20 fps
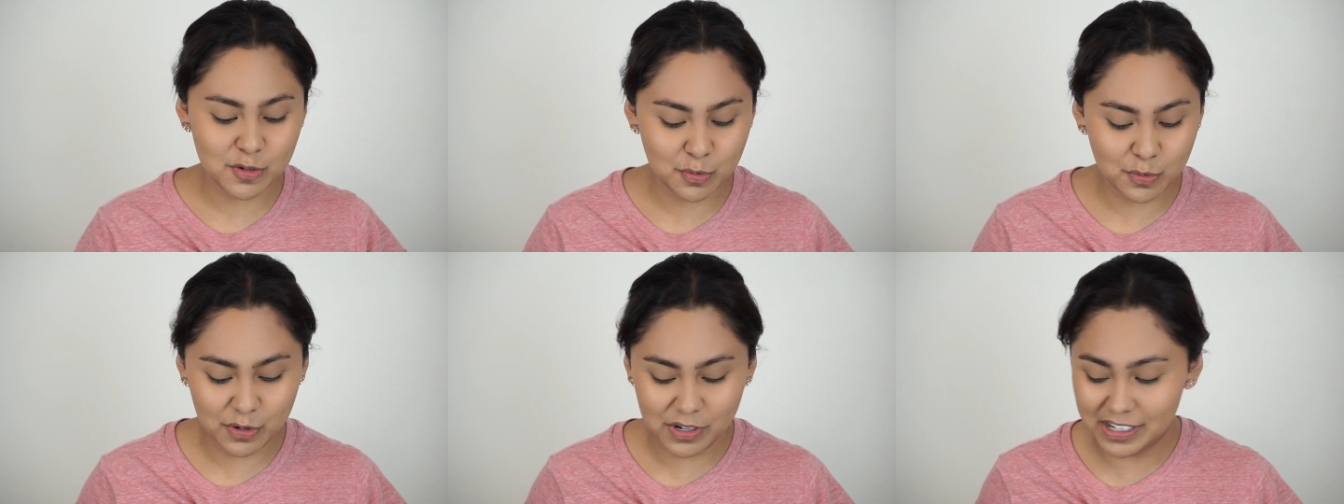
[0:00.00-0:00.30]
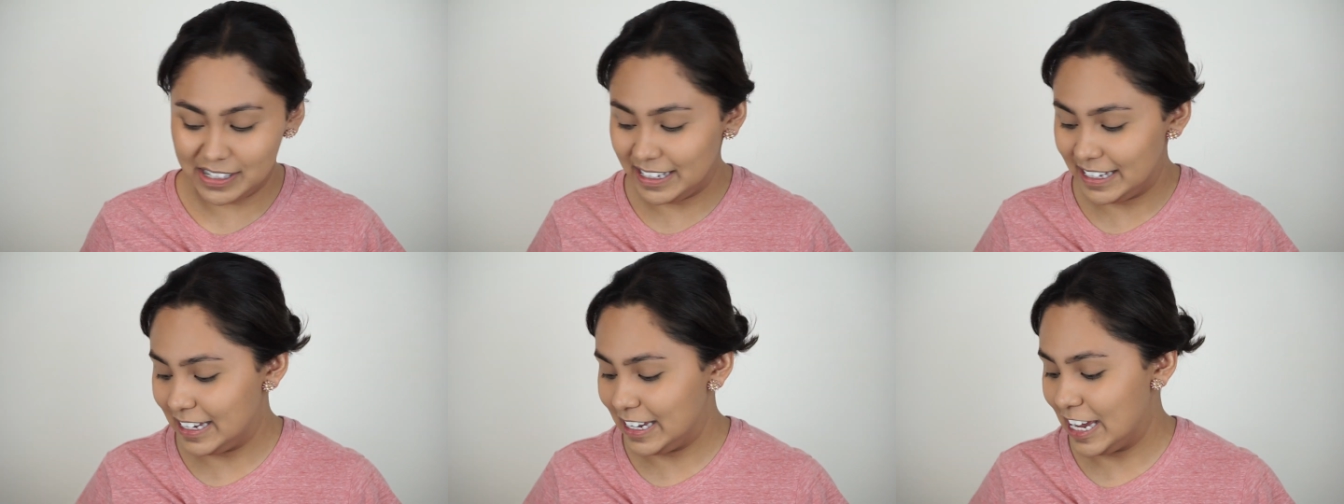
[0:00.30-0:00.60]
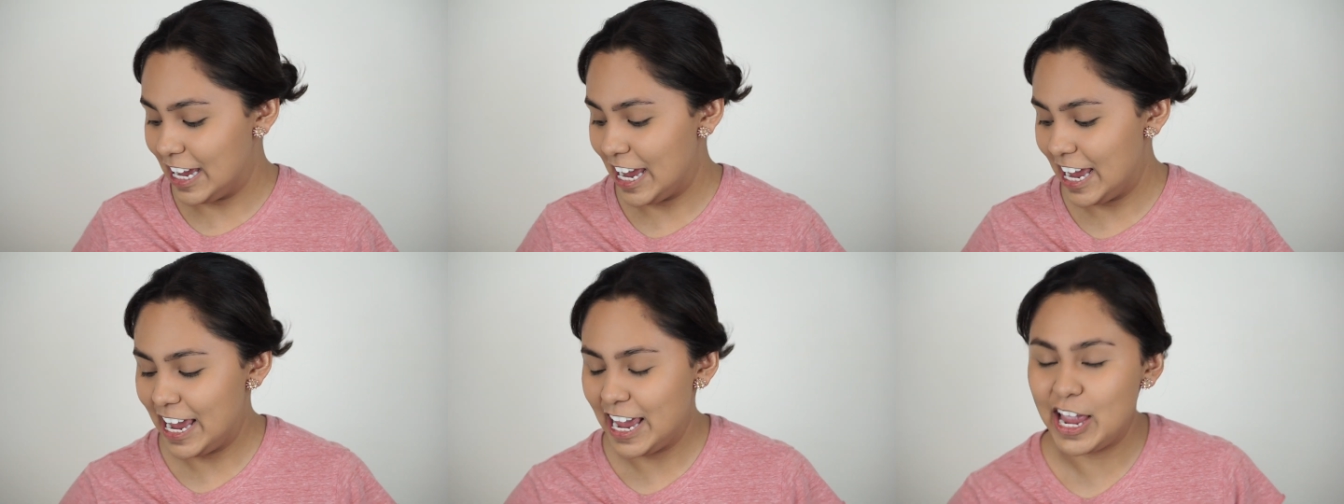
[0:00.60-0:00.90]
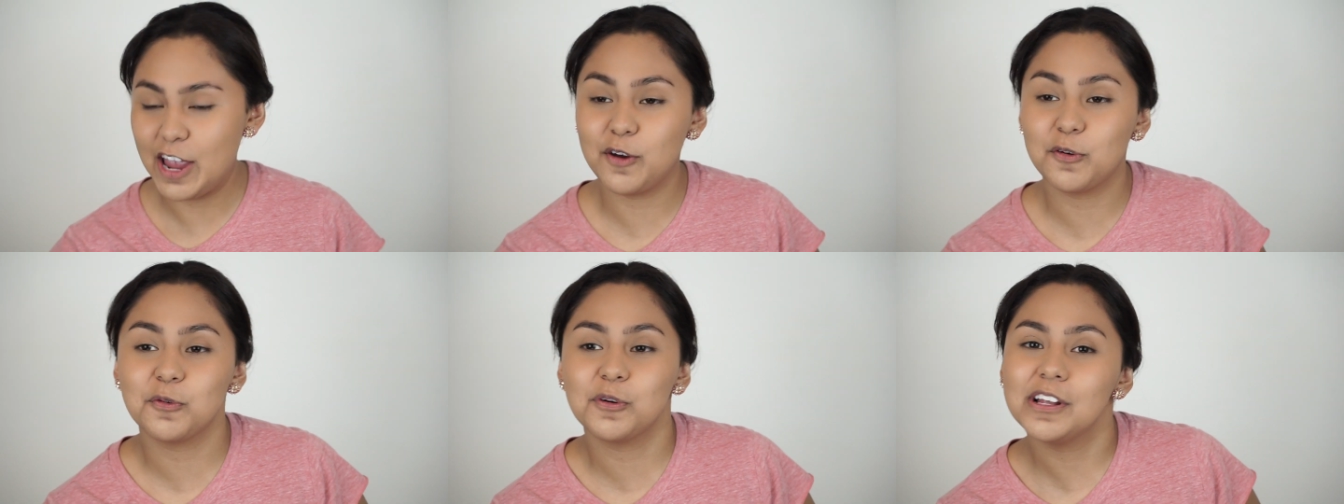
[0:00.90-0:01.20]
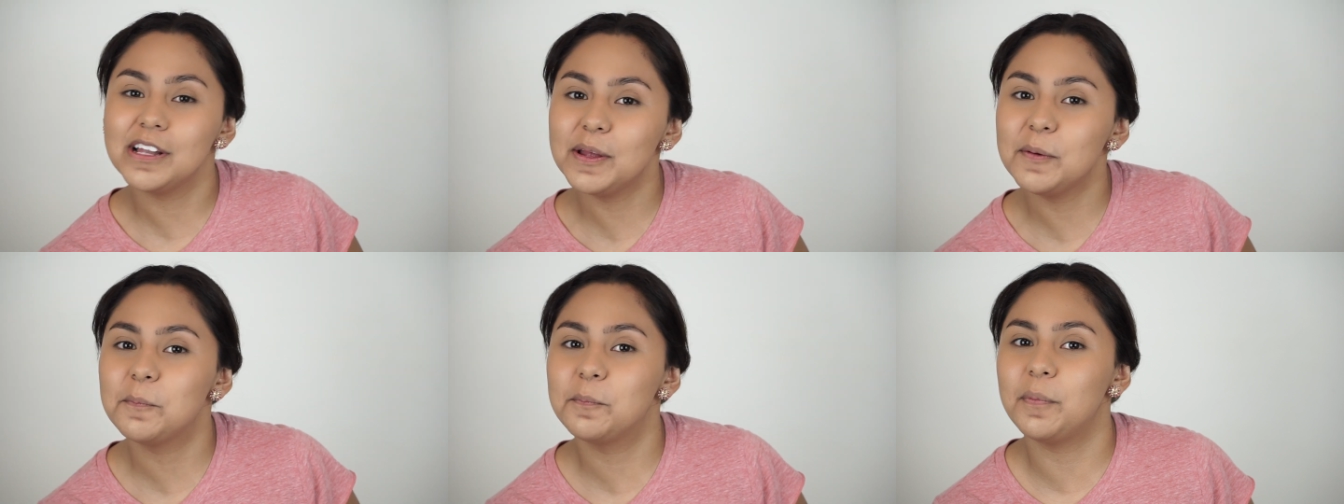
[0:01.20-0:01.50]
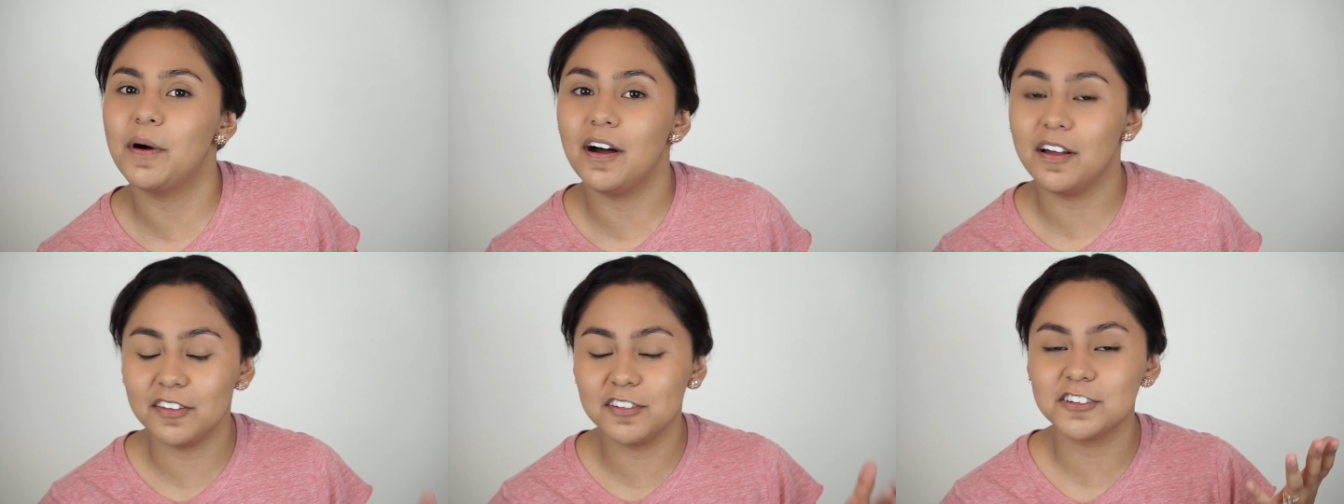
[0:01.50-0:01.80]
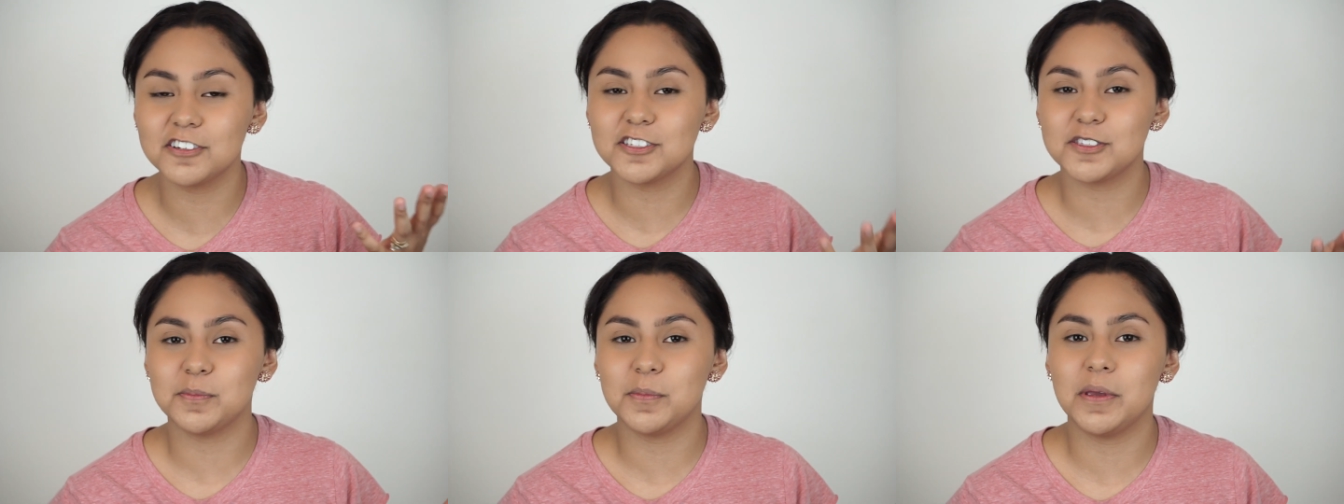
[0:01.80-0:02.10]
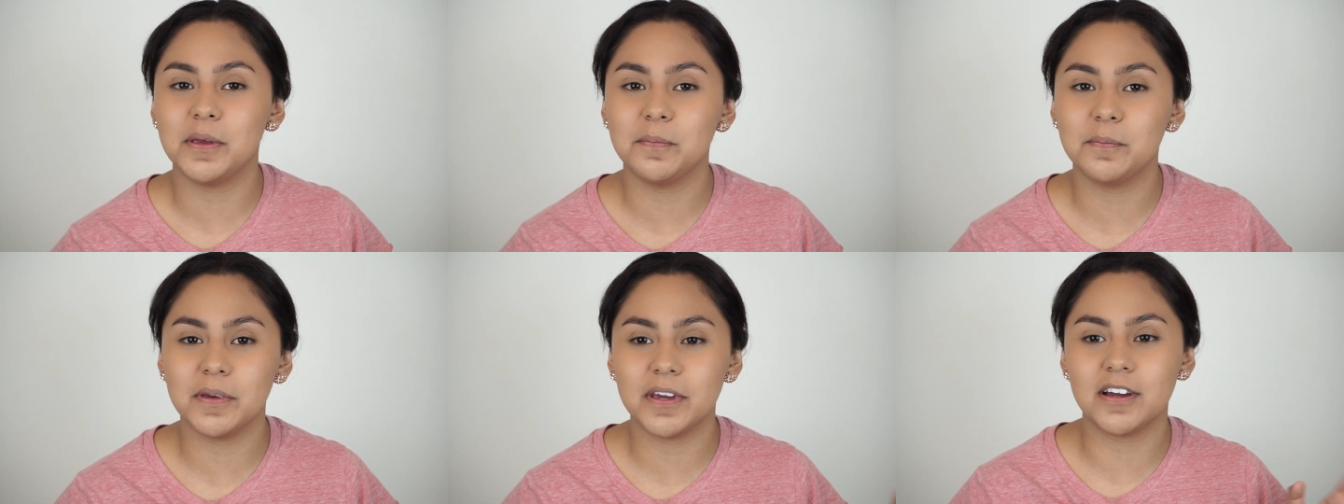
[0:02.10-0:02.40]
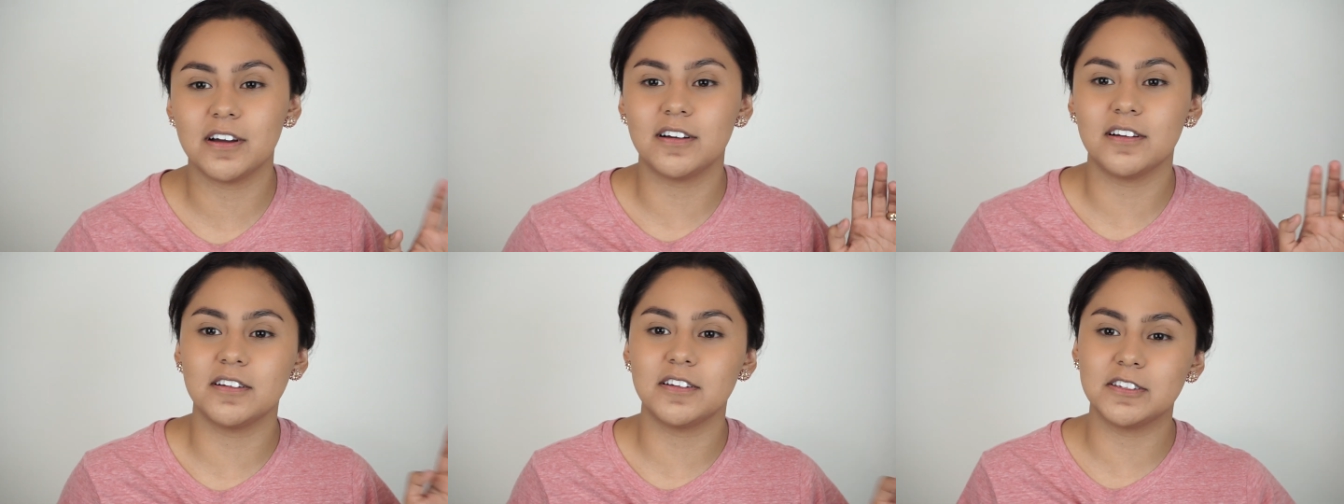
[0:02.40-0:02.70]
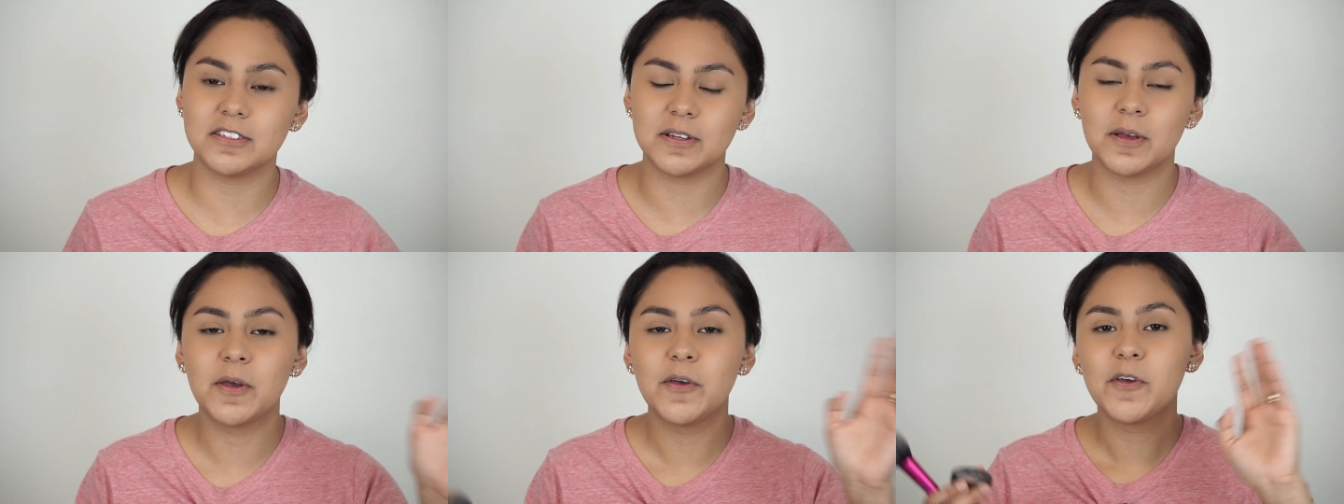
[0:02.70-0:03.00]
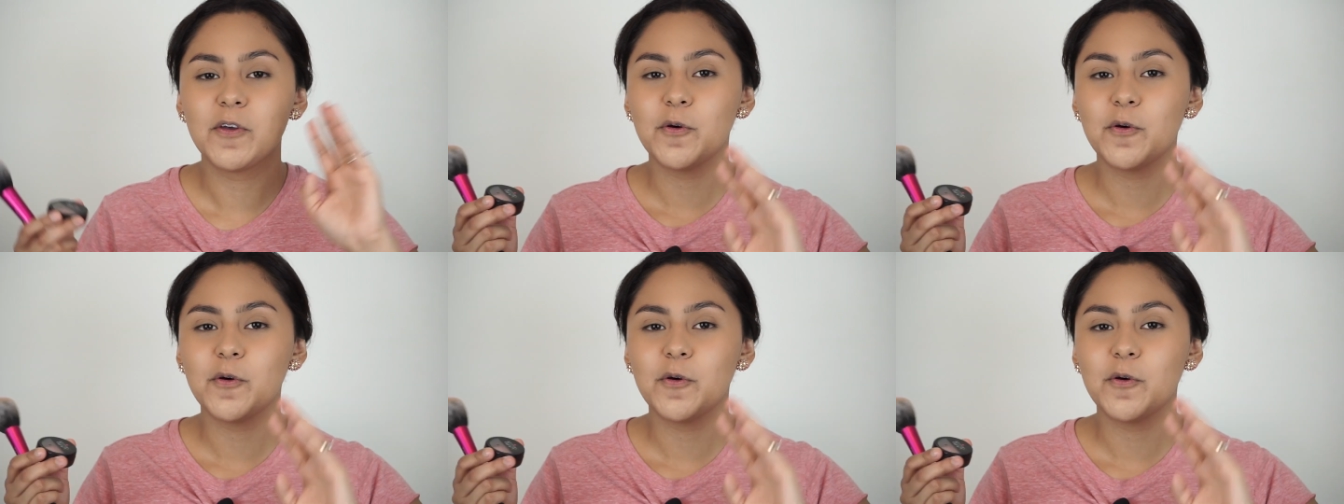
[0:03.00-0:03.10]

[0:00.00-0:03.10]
really bothers me, because